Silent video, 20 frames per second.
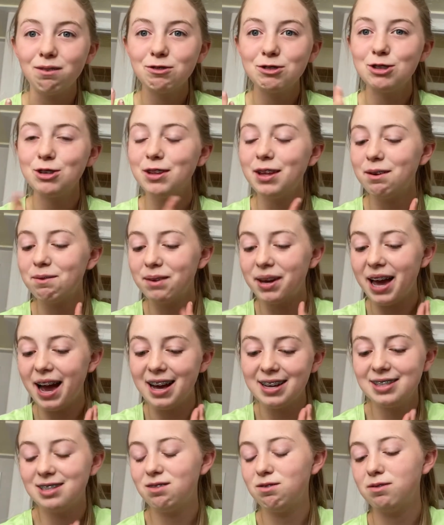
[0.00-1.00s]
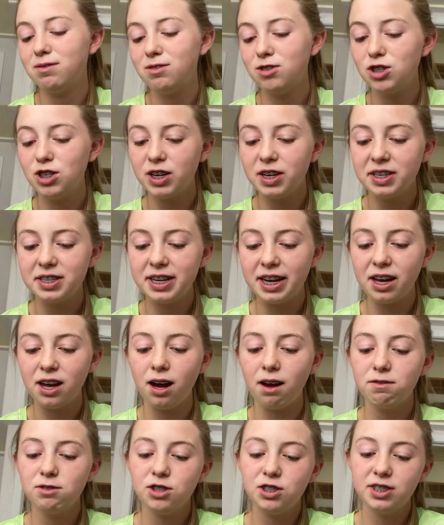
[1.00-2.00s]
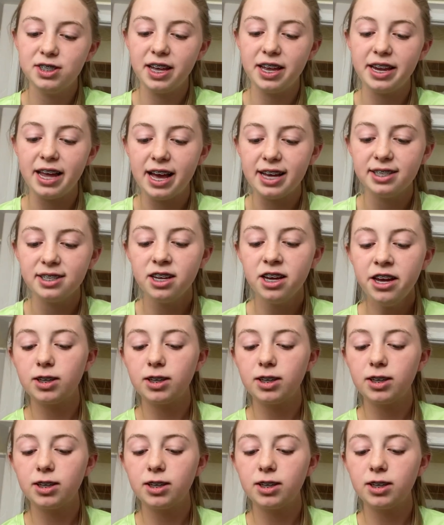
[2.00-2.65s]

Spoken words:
So then we asked if she could take it off, and she said yes.